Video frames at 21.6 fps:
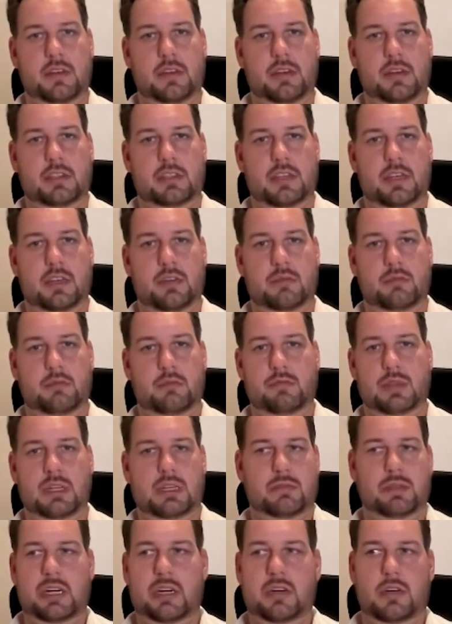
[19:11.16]
So
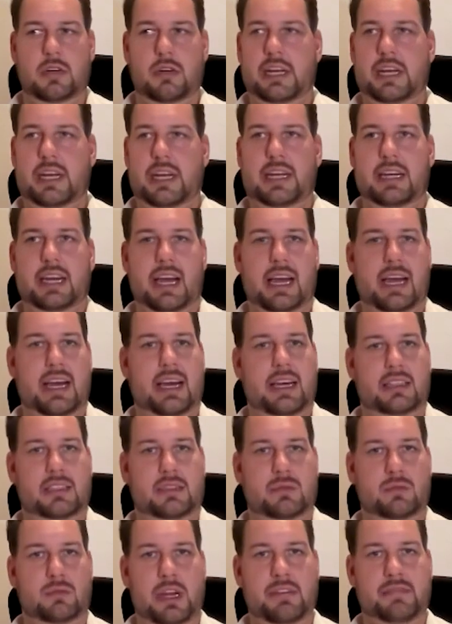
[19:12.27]
when we are looking at
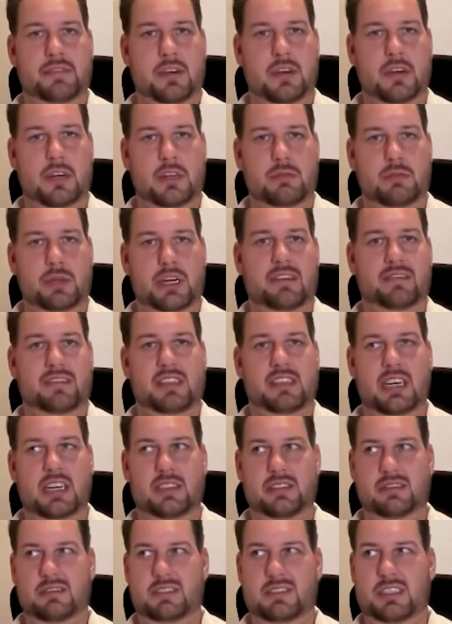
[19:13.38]
WaveGuard, we have
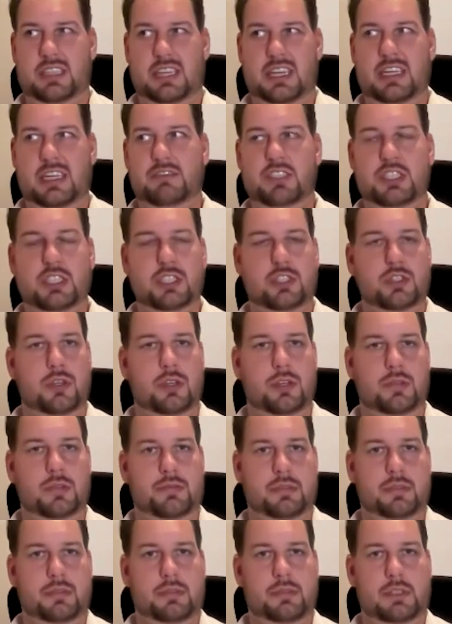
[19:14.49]
done a study with
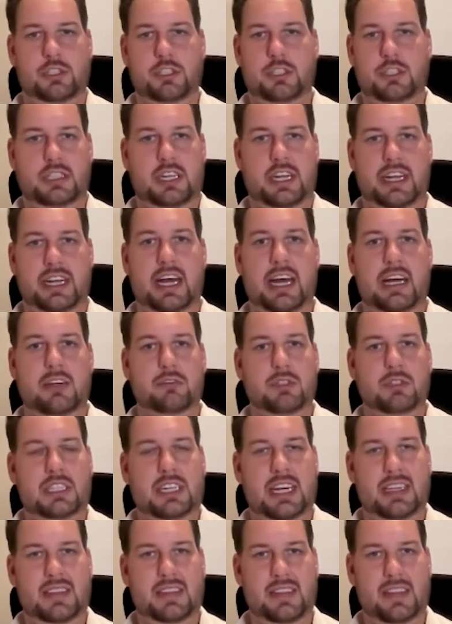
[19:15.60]
TÜV, which is like
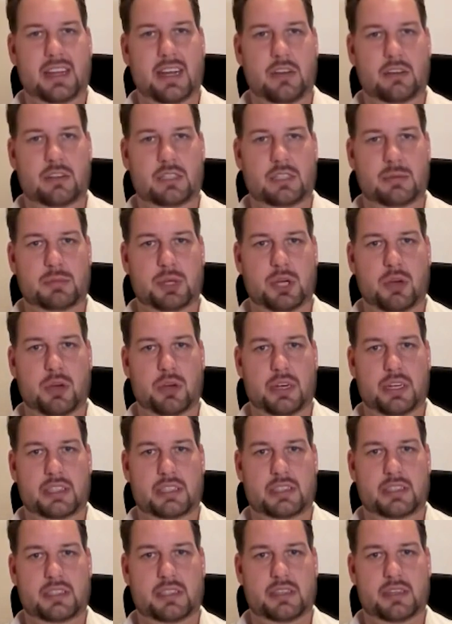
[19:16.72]
110,000
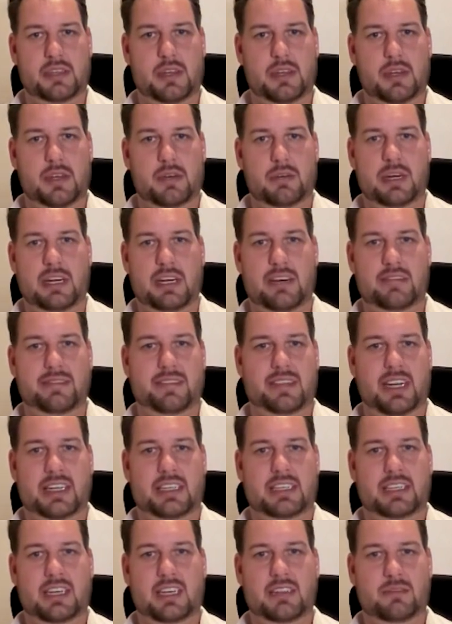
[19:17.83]
employees. We have
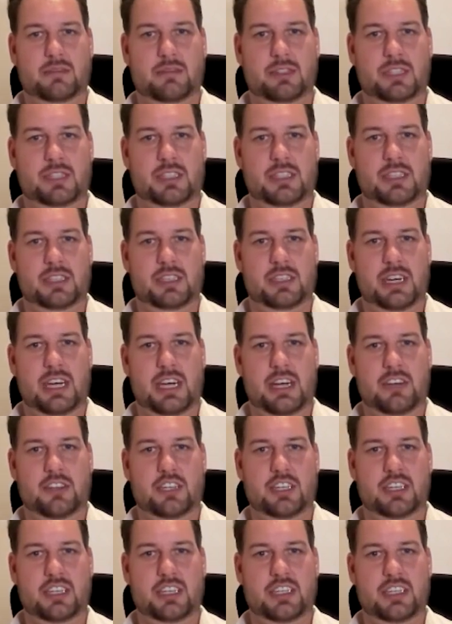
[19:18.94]
like done with a
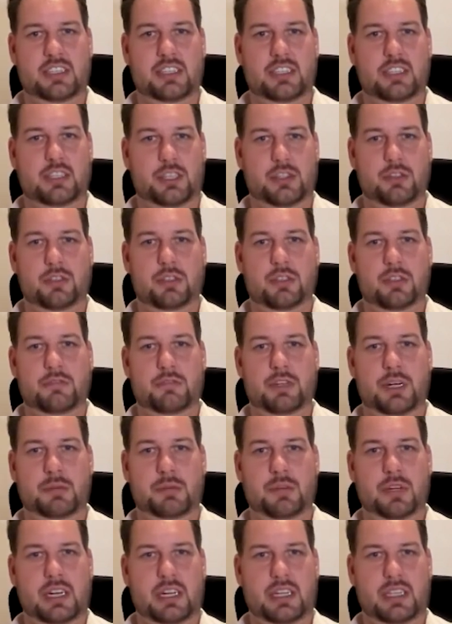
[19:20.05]
National Institute of
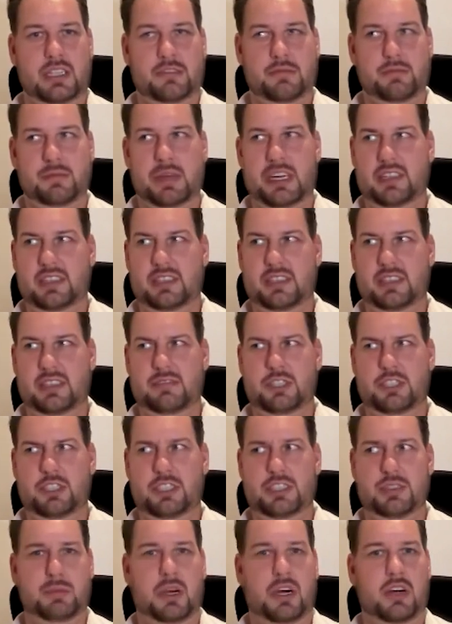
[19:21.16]
Reproductive Medicine, which
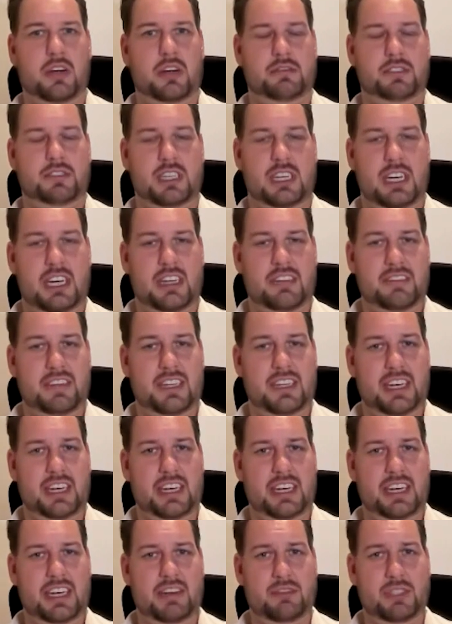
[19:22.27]
is part of the Cleveland
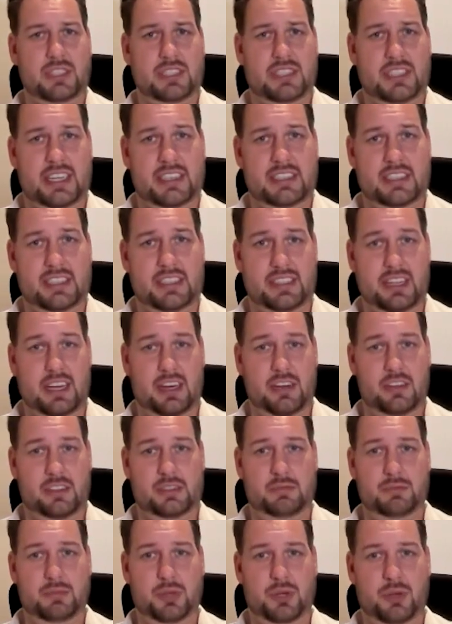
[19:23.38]
Clinic with
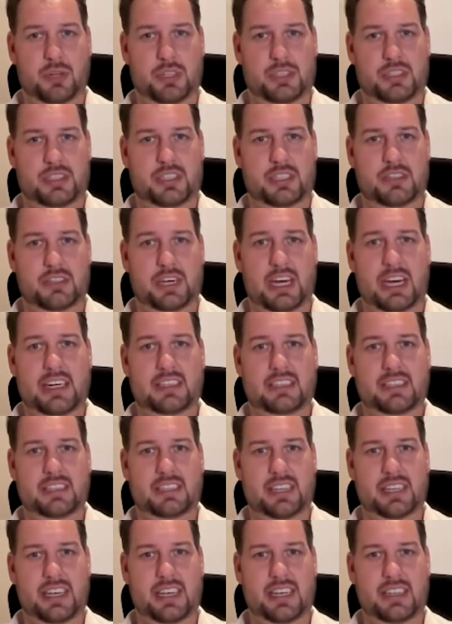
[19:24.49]
60,000 employees in the United
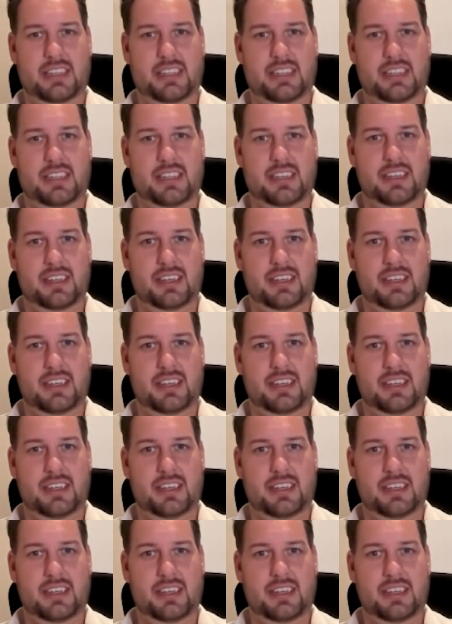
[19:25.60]
States.